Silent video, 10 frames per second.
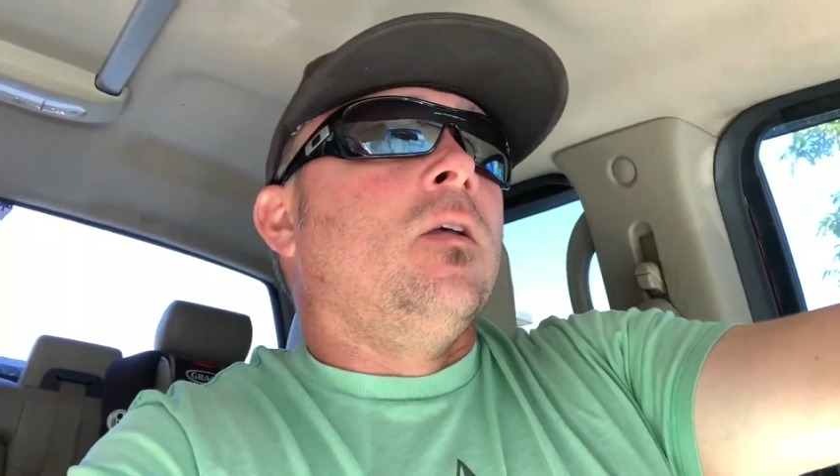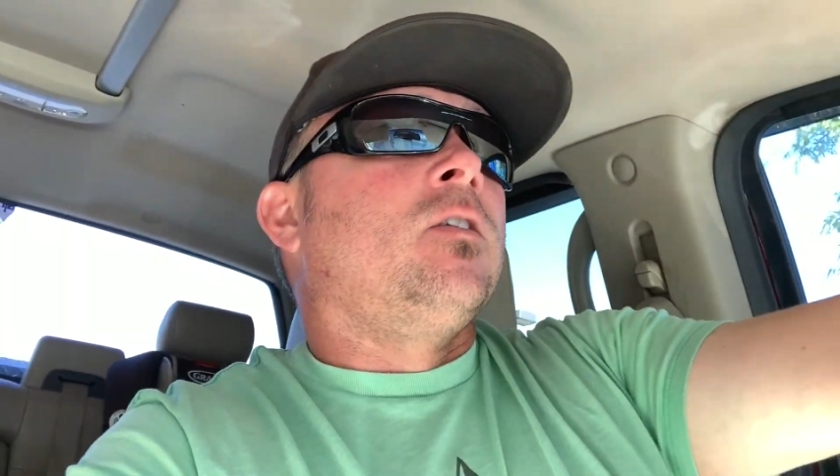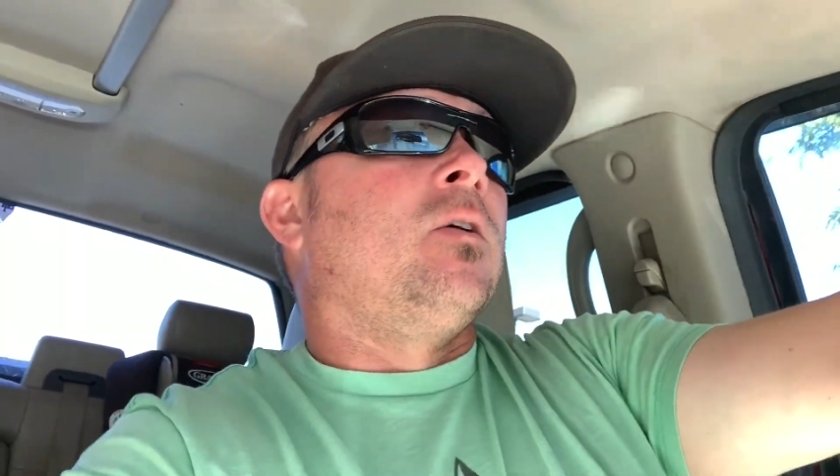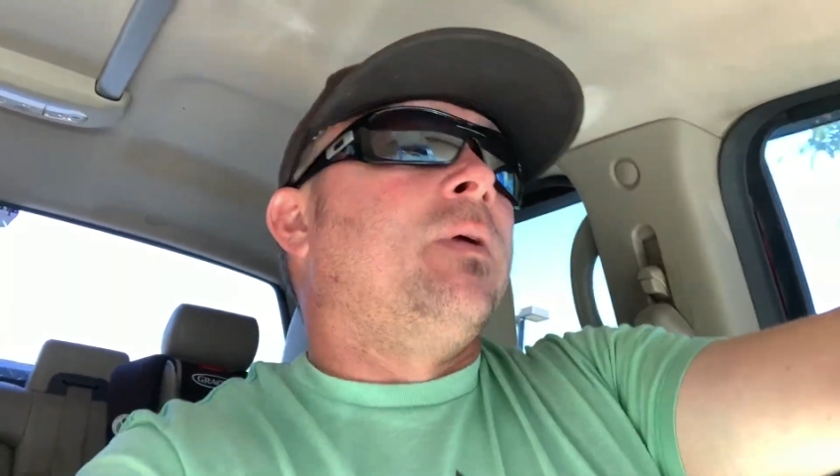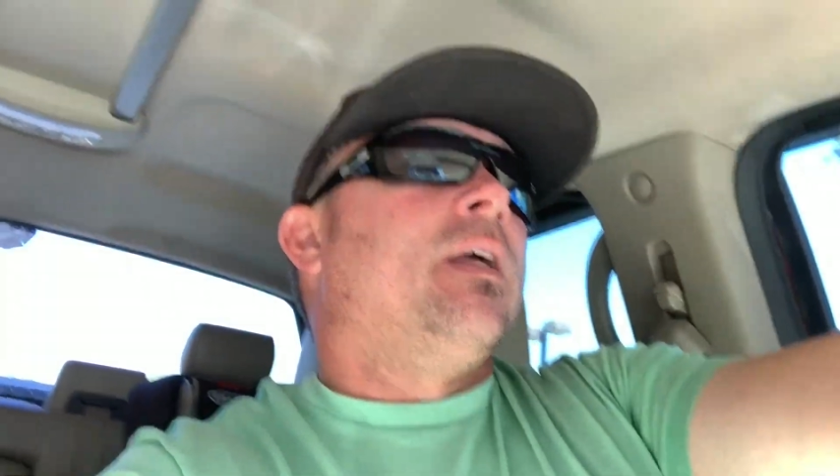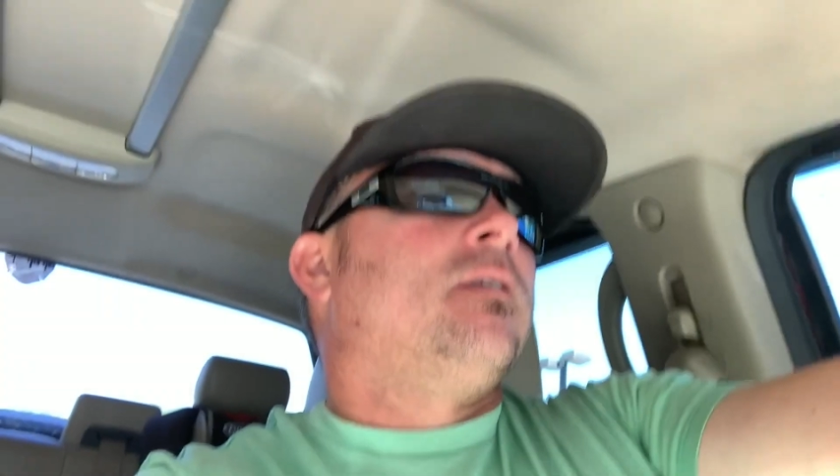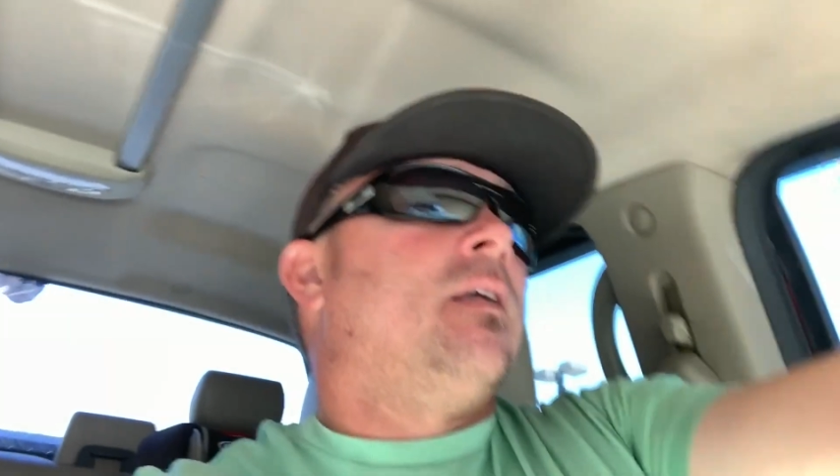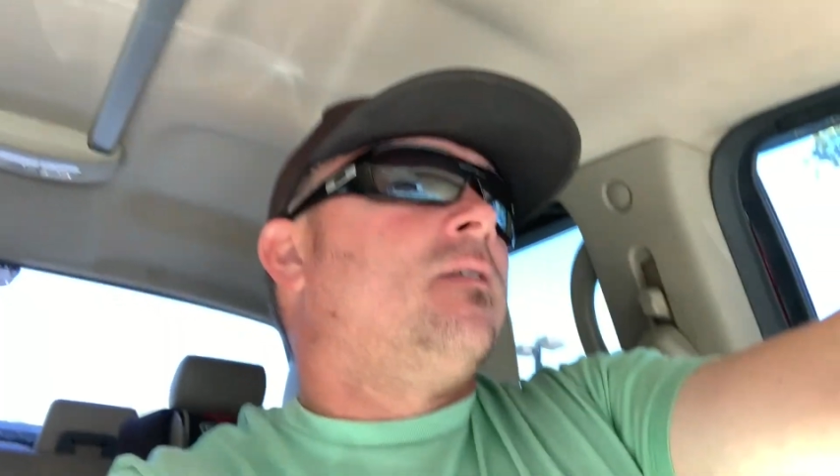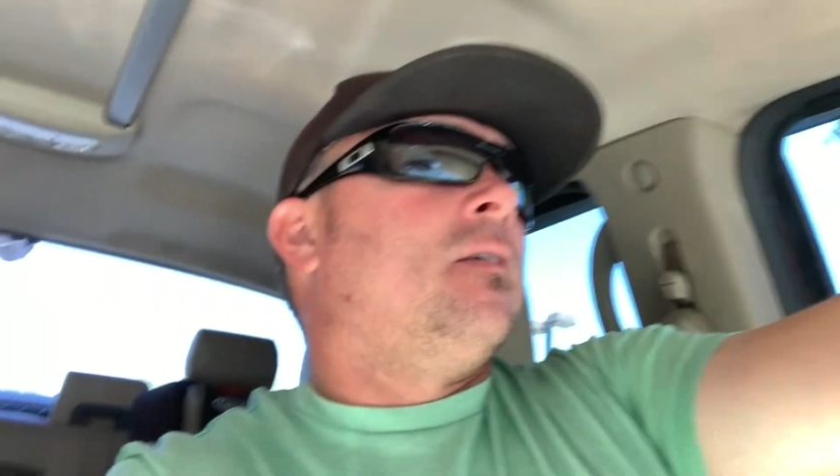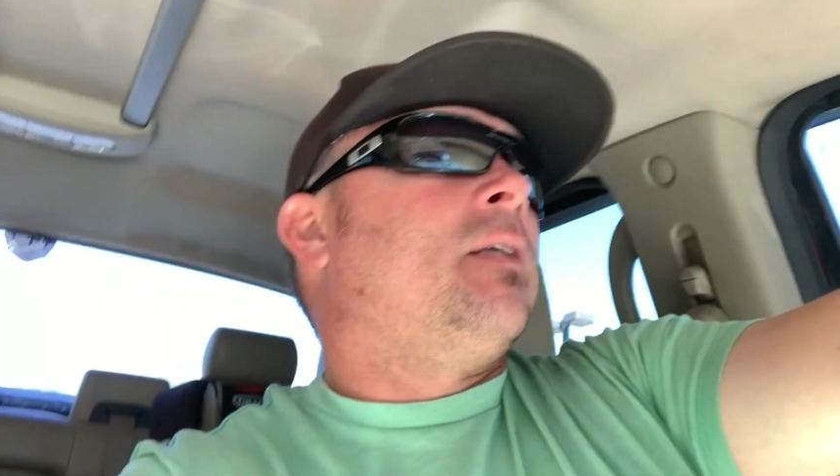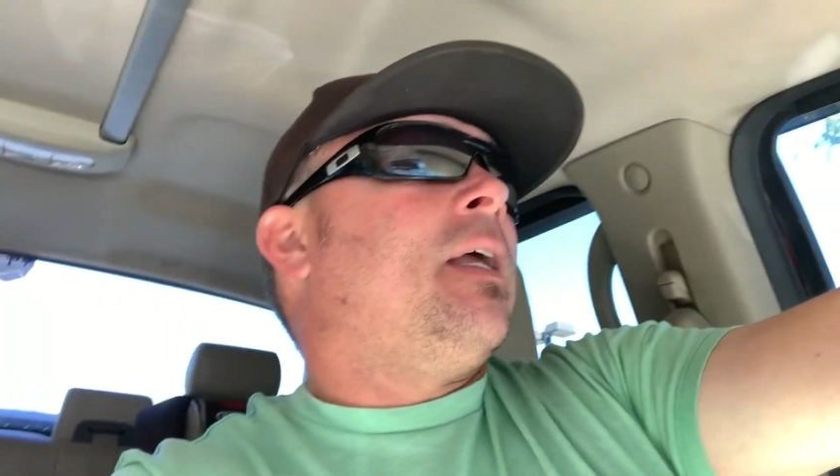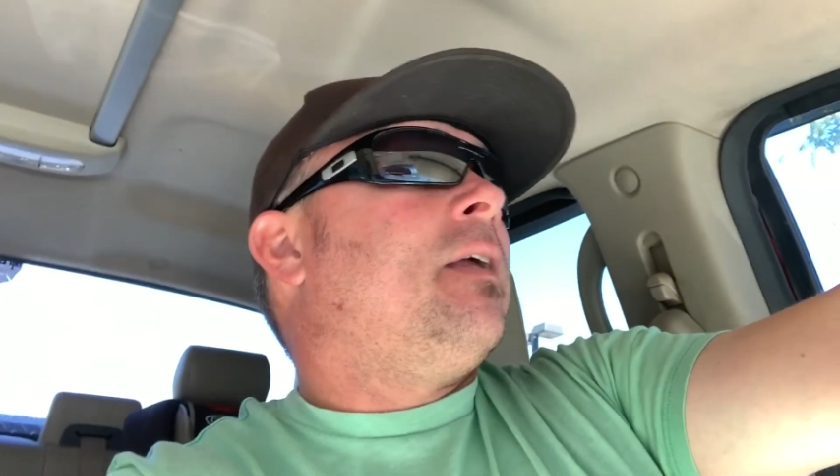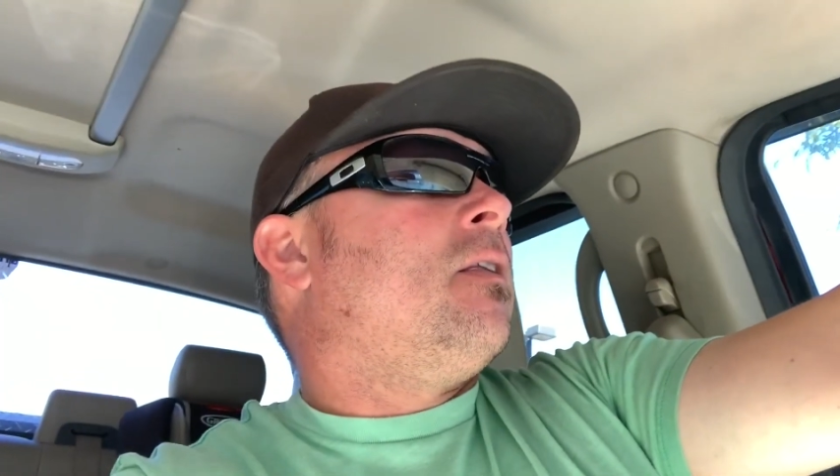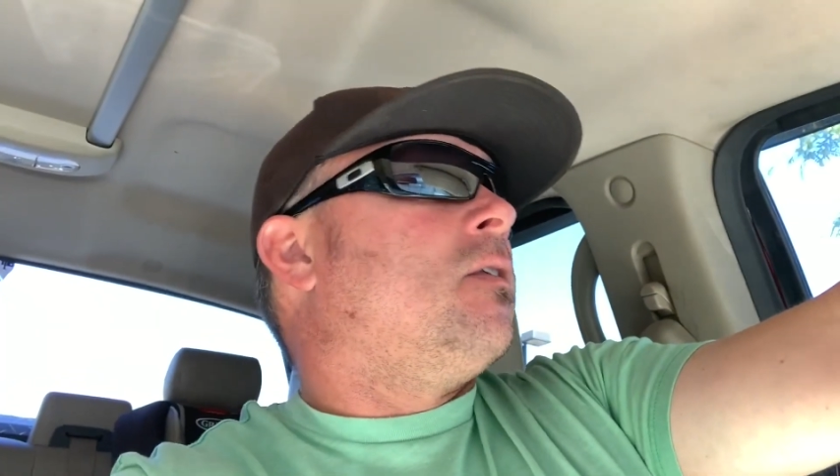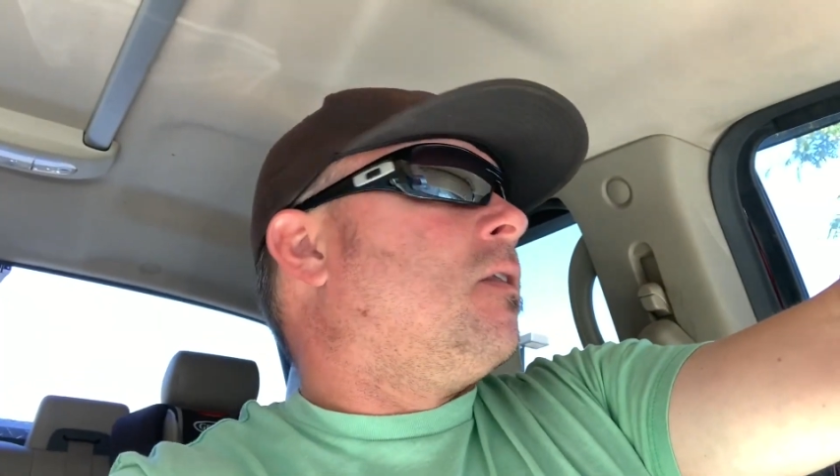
So ESS says, hey,